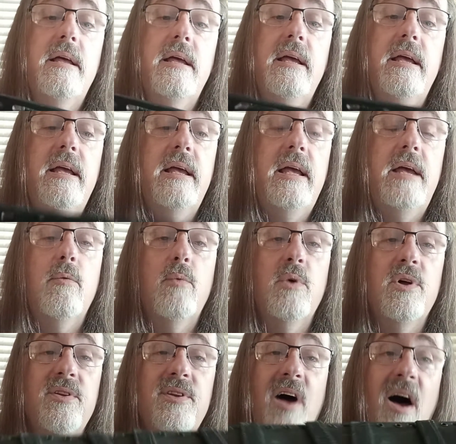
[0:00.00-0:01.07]
It will
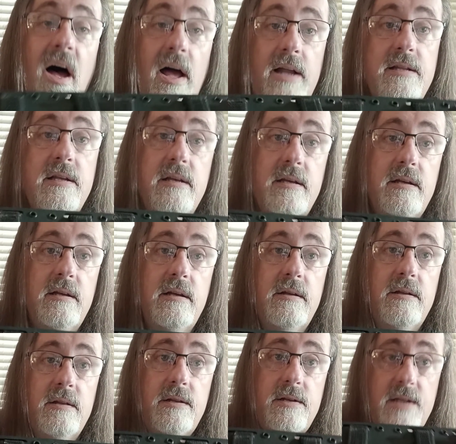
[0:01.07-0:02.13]
not
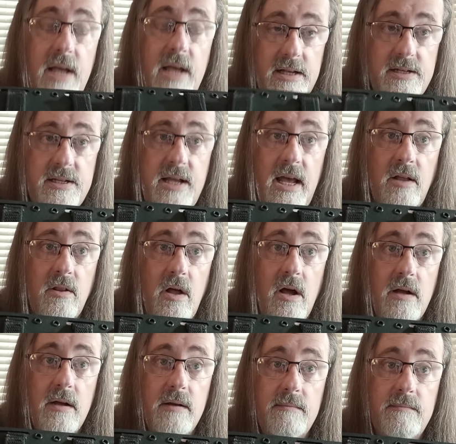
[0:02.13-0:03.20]
take a tech lock.
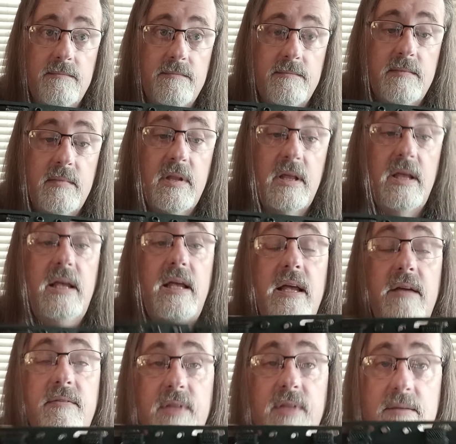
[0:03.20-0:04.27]

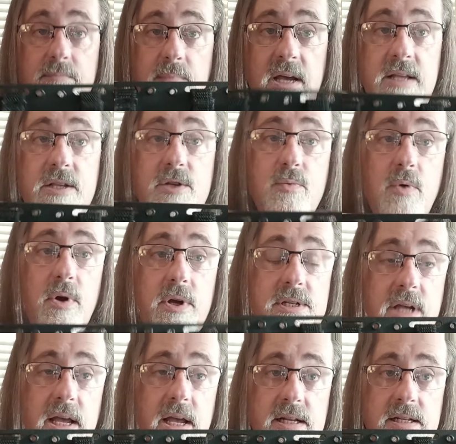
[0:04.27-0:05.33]
If they'd made this where it could
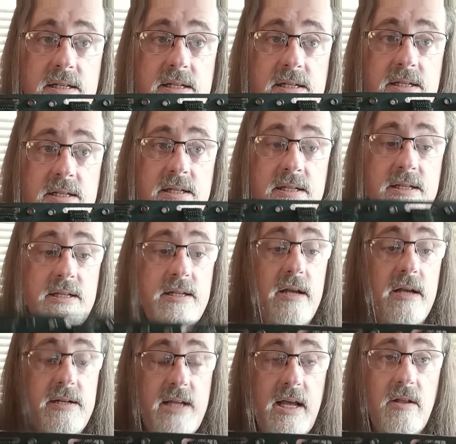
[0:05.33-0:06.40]
take a
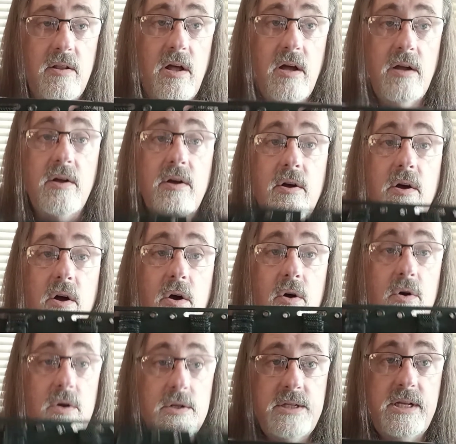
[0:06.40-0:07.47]
tech lock or
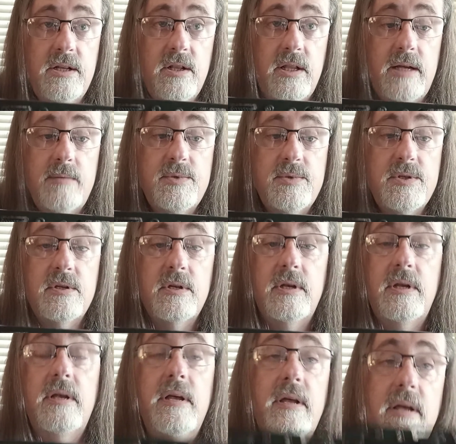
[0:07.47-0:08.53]
ulti clips,
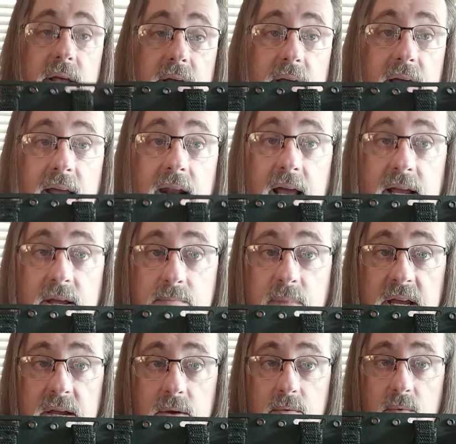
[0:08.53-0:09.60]
and I could
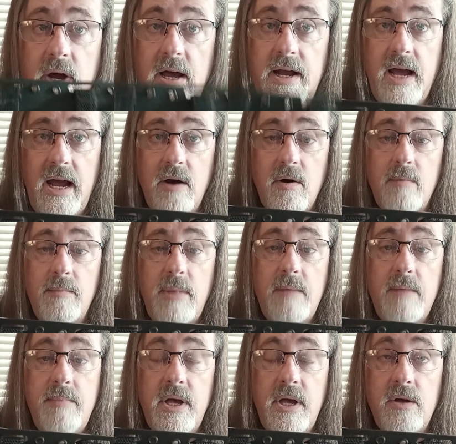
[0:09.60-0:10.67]
make it ride higher on my
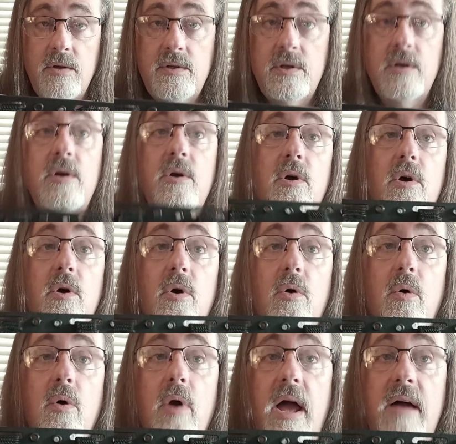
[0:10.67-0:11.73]
belt or
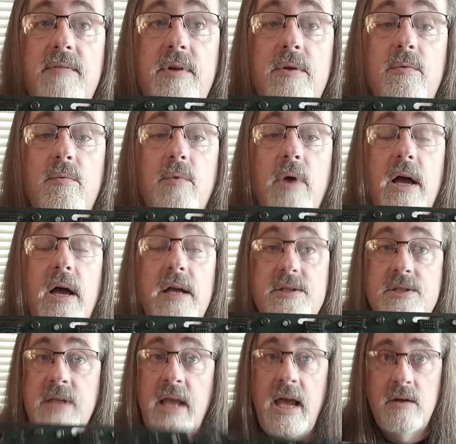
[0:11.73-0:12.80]
have it ride
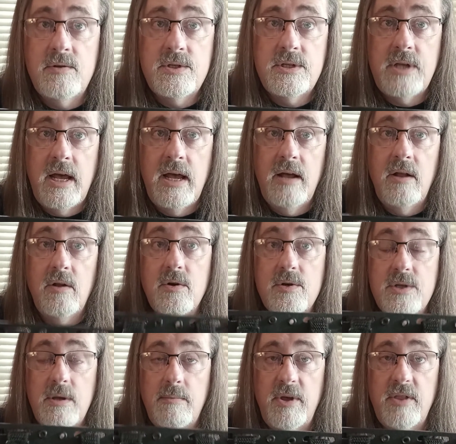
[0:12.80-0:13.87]
scout style or
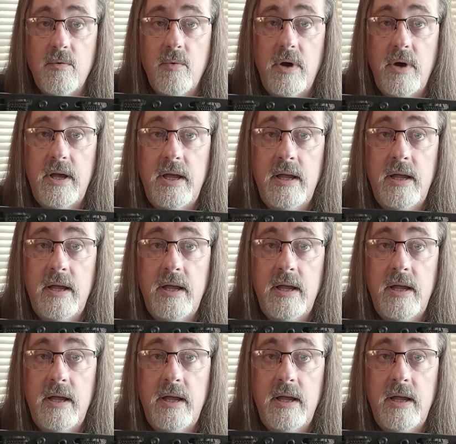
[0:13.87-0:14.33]
some other way,